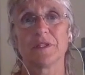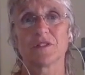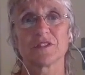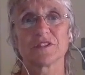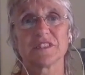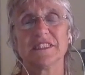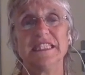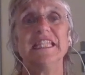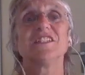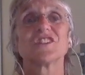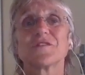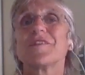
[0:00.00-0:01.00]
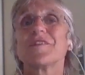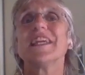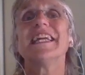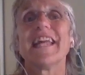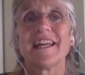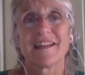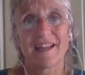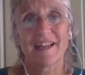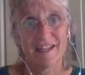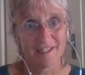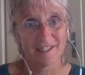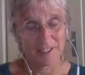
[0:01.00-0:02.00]
it needs feeding.
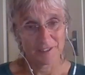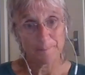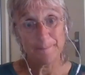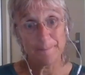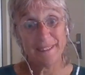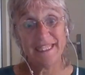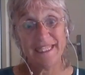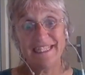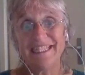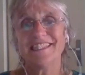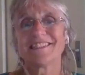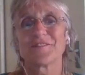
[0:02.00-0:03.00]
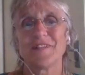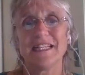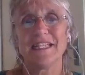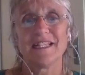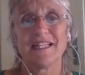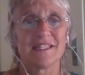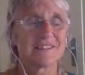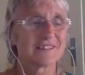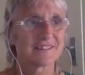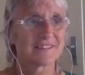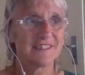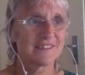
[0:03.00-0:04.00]
The me needs feeding.
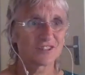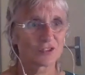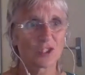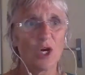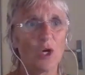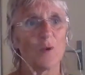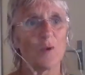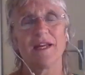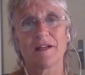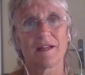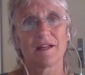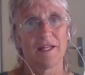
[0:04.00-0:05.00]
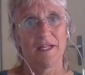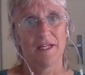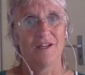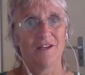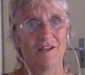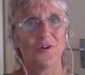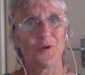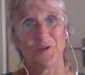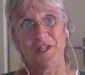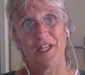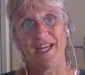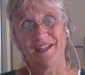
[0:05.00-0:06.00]
It's going on
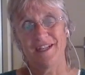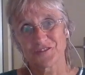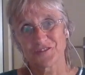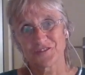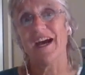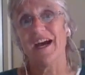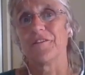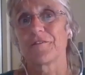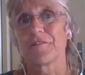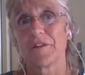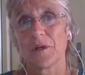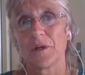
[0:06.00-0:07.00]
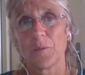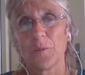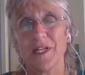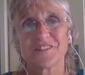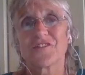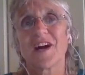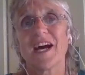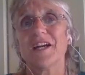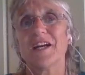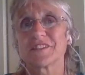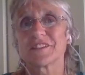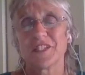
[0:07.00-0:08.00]
that drive. When that drive
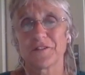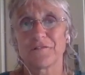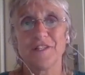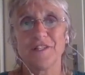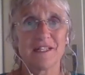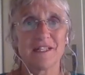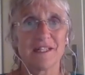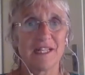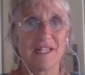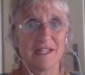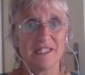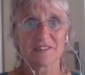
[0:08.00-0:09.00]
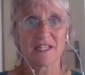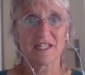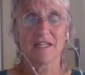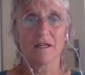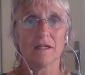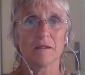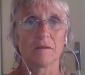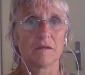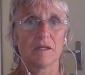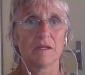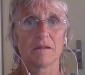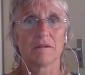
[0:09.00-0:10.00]
is not feeded, then it's like,
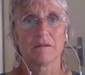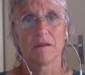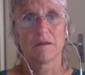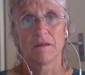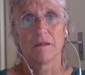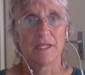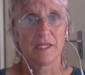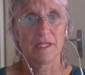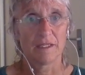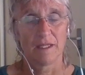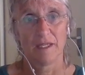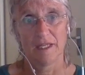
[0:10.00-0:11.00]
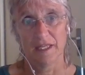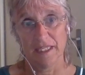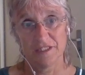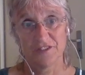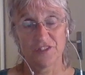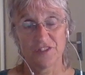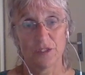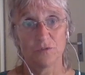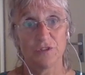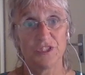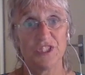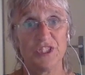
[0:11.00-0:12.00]
then, and so
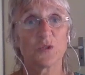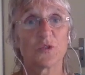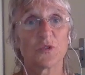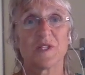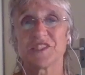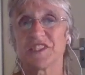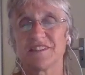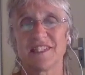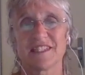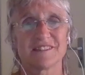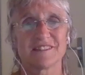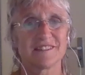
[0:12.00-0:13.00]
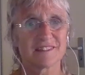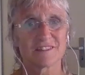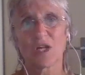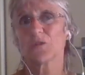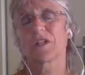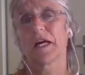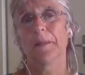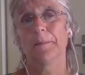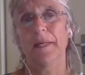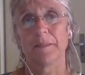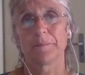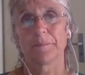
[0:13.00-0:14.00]
new question don't come up,